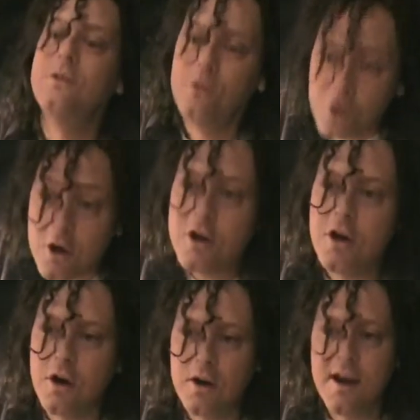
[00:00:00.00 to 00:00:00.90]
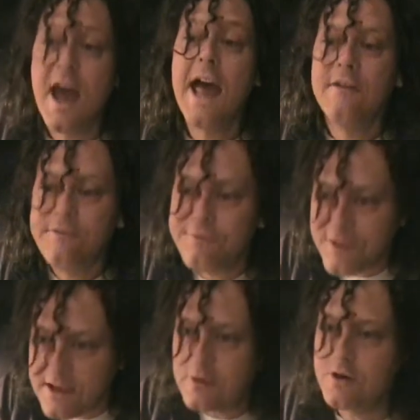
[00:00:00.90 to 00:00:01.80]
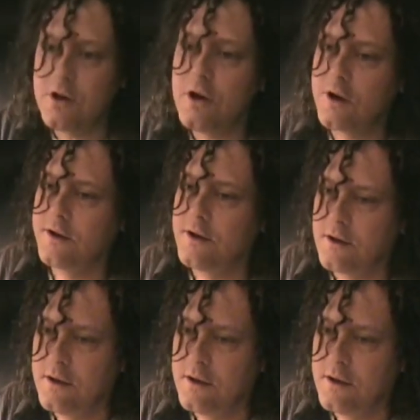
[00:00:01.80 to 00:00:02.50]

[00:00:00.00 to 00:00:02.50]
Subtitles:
to look good and feel good.